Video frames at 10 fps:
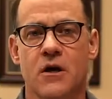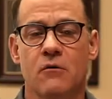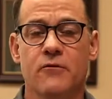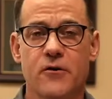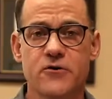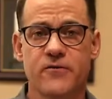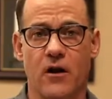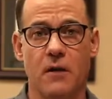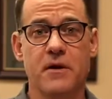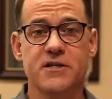Well, first of all,
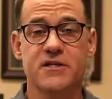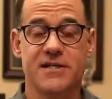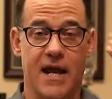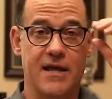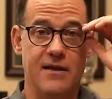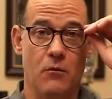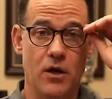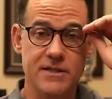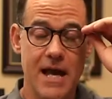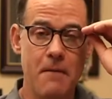let me just say that
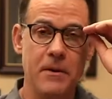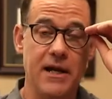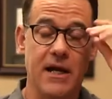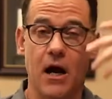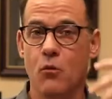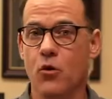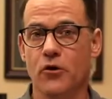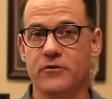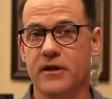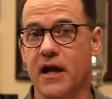what's happening in our world
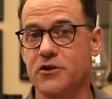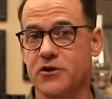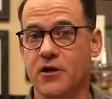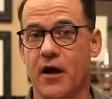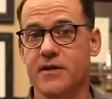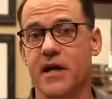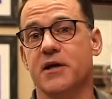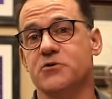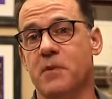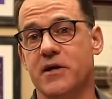today should not take
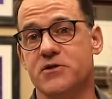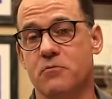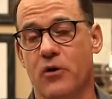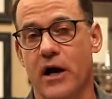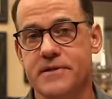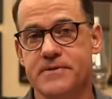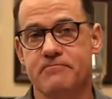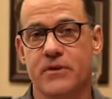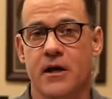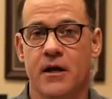us by surprise.
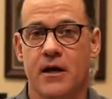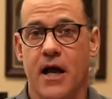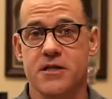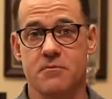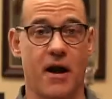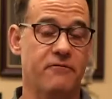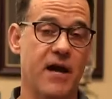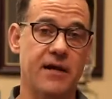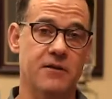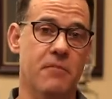As a matter of
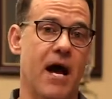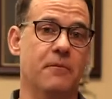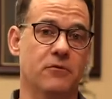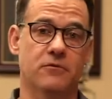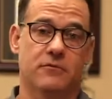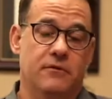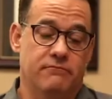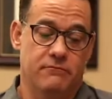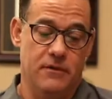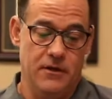fact, the Bible,
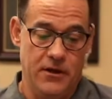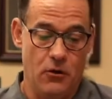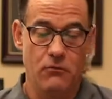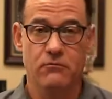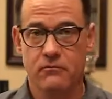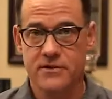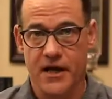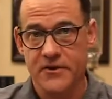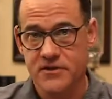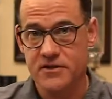you know,
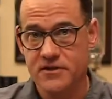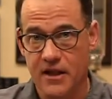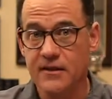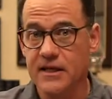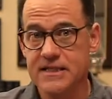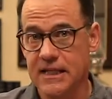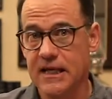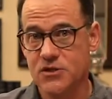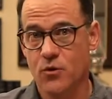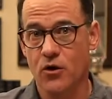tells us that these
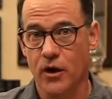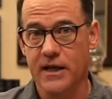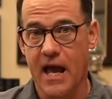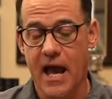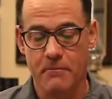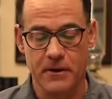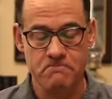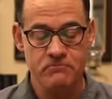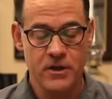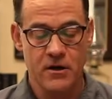things were going to happen.
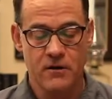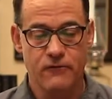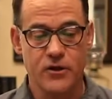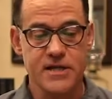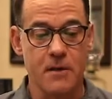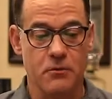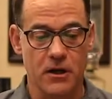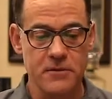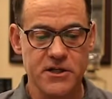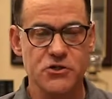For example, let
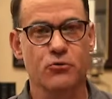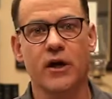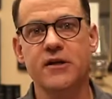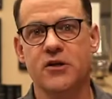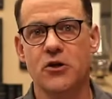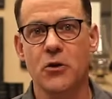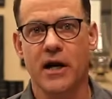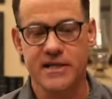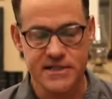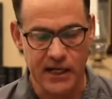me just read to you out
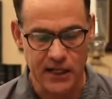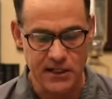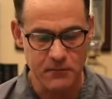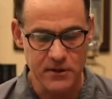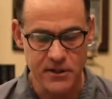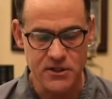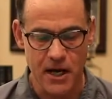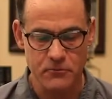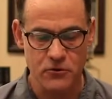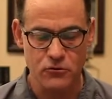of 2 Timothy
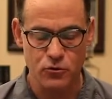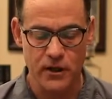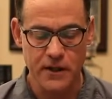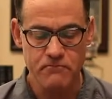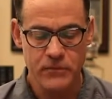chapter 3